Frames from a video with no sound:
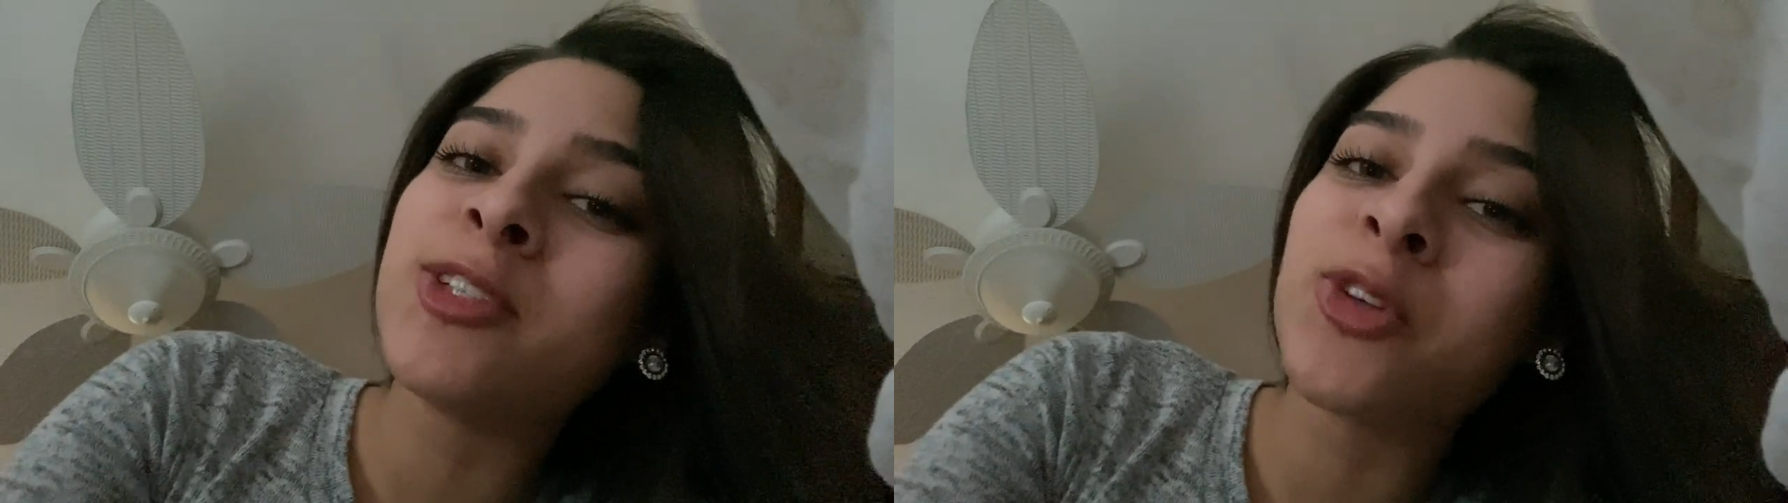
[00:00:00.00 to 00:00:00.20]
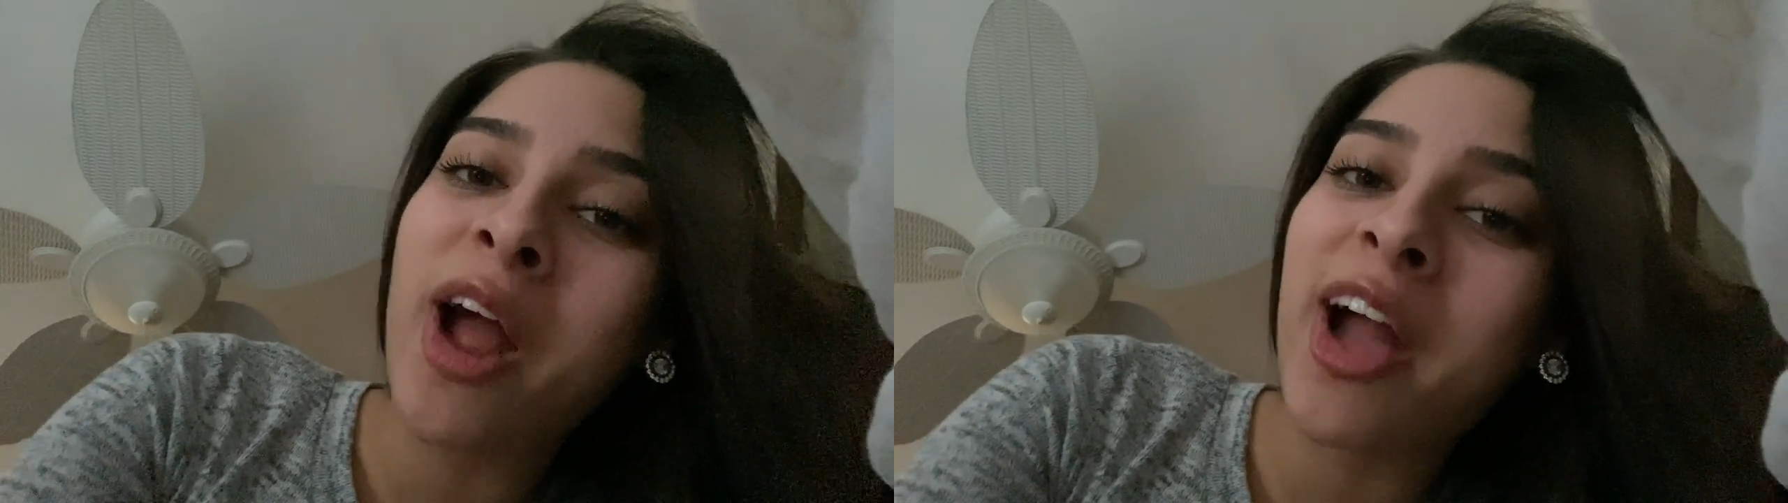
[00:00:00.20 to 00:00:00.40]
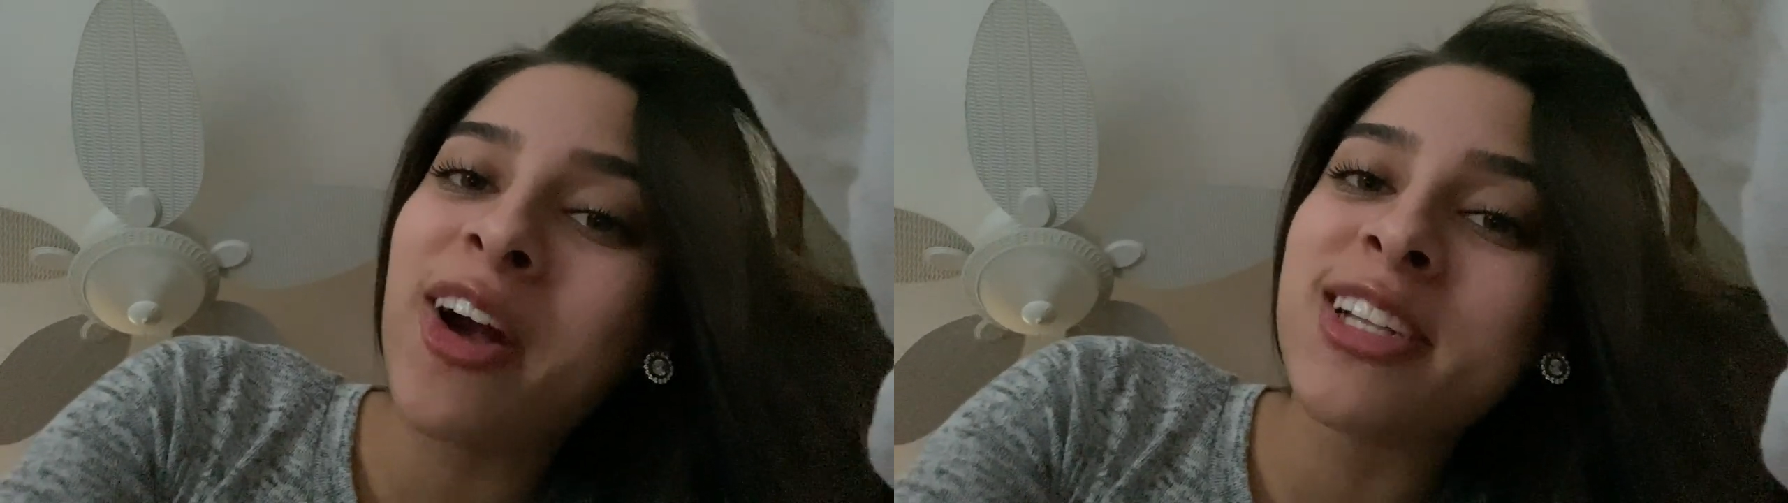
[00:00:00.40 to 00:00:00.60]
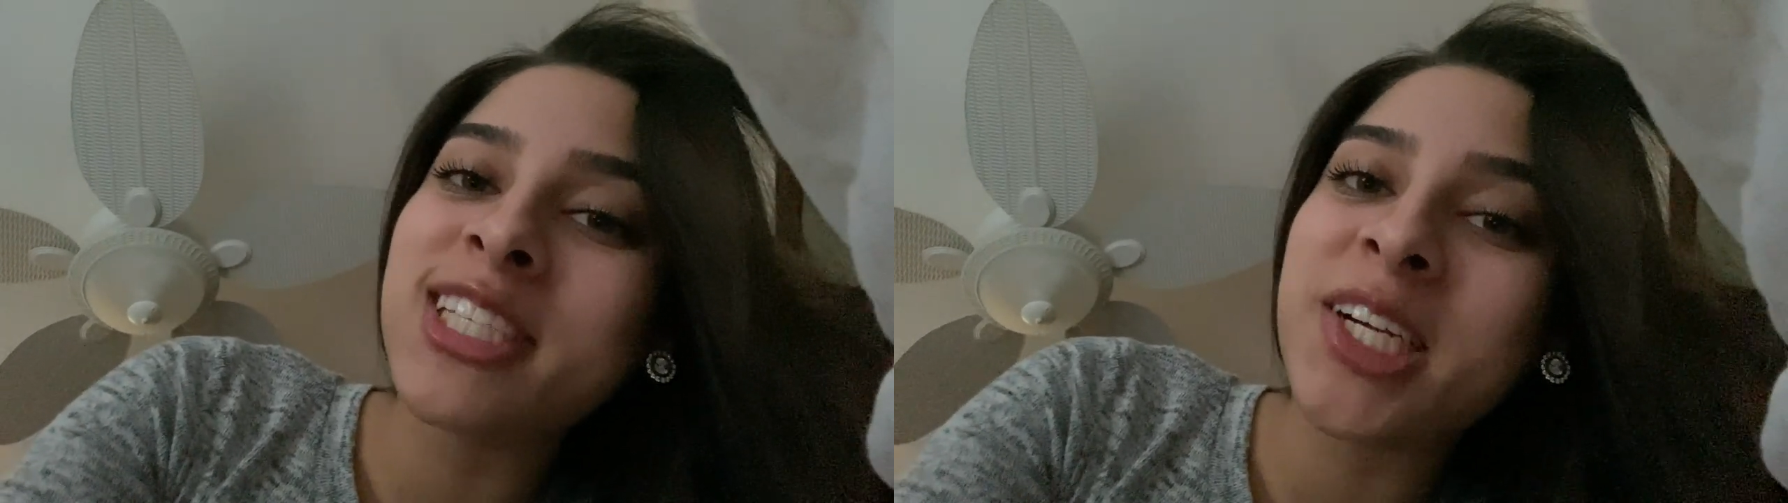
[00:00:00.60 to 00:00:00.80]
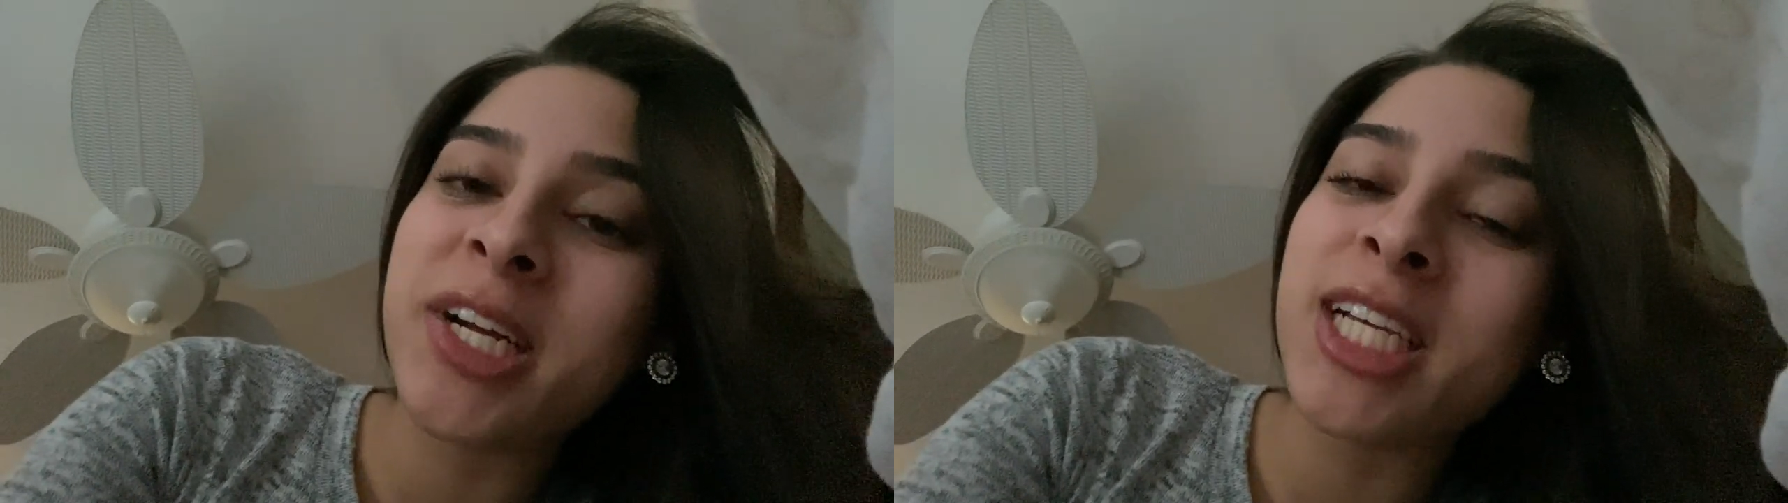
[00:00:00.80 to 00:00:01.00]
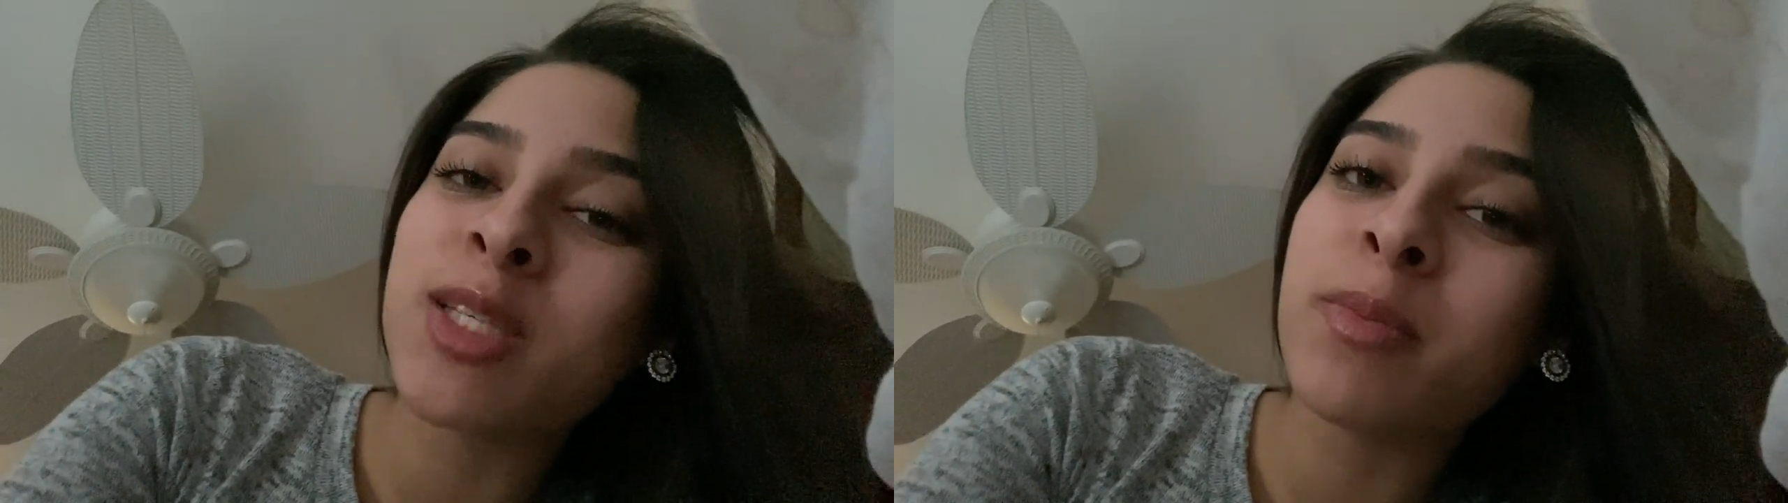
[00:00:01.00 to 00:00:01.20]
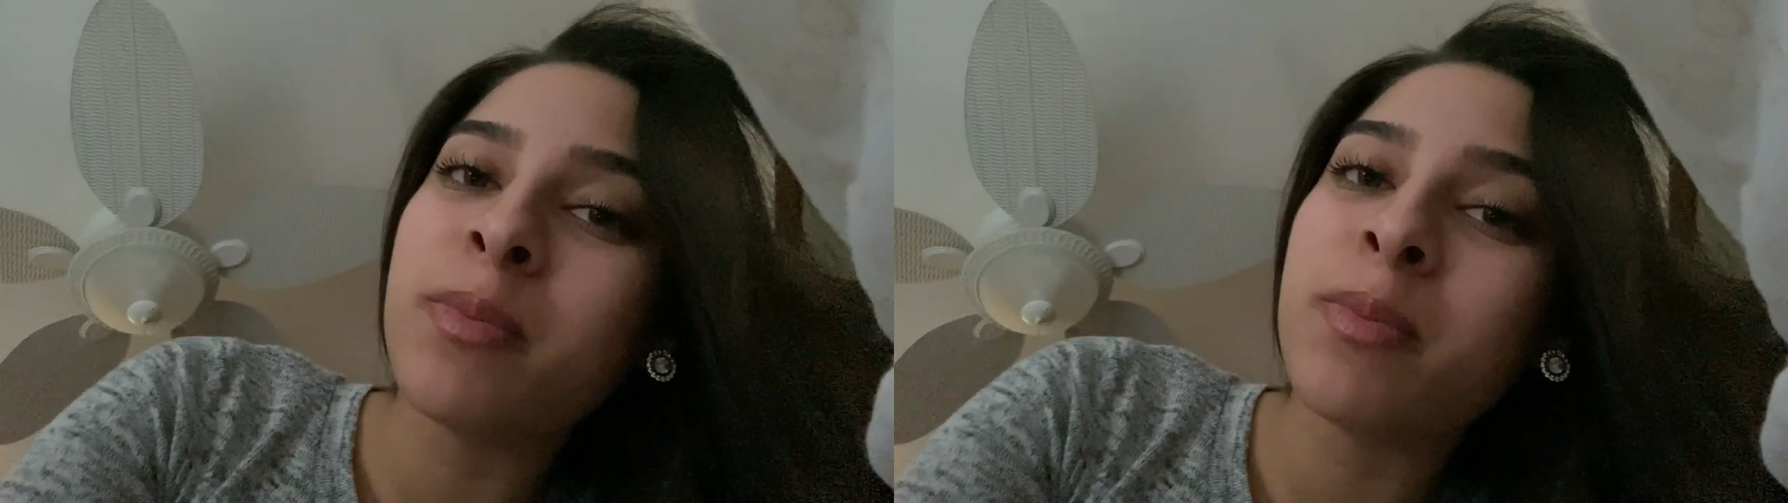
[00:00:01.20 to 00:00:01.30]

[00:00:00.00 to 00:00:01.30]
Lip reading: trying on series.